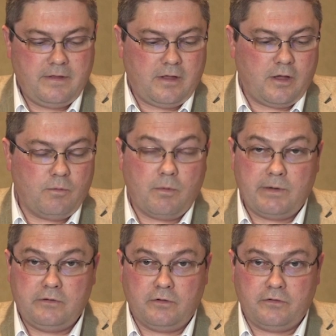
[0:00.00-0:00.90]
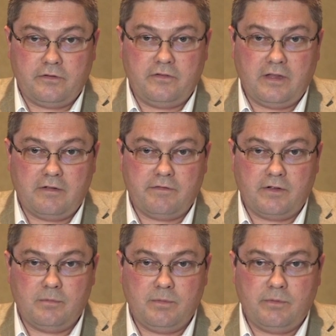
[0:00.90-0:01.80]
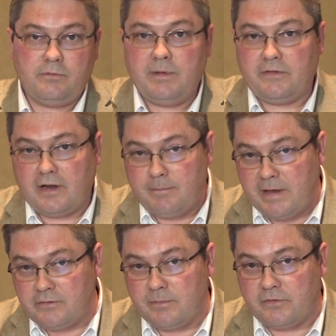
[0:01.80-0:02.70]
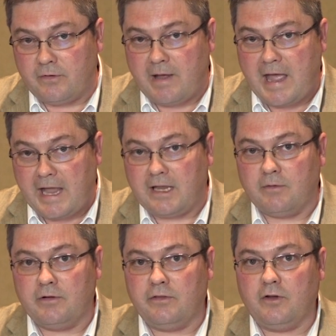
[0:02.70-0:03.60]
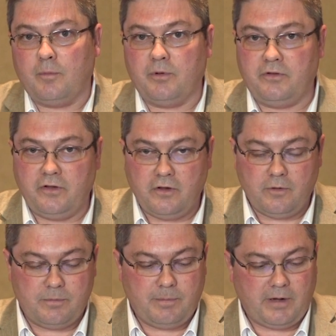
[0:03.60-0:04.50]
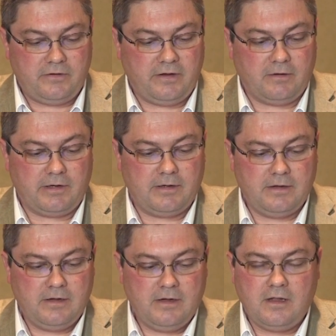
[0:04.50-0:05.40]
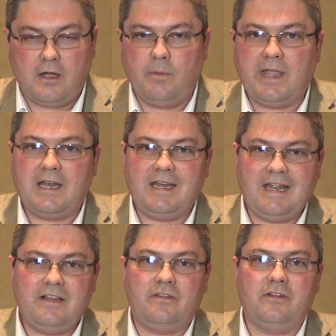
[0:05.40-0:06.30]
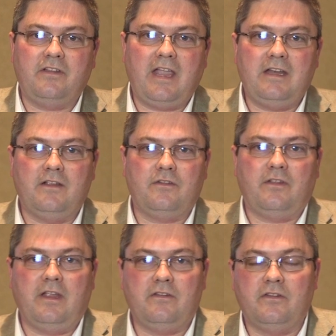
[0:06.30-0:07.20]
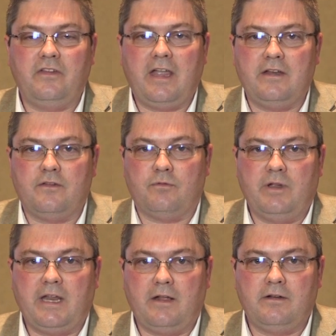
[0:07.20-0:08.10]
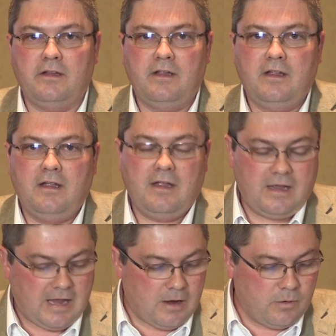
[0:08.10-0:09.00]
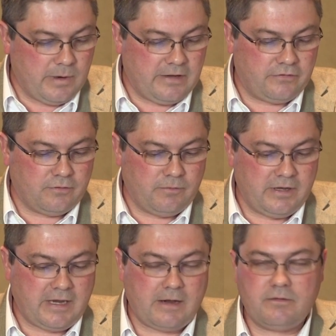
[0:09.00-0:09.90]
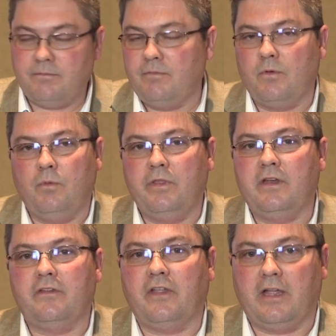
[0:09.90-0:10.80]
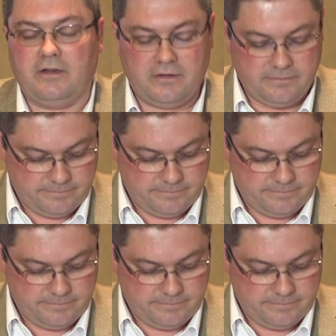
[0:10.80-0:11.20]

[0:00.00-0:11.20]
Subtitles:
when we touch the tear film, which means that our measurements are accurate, they're not perturbed by tearing, and we get an instantaneous readout. How quick is the readout? Within a second.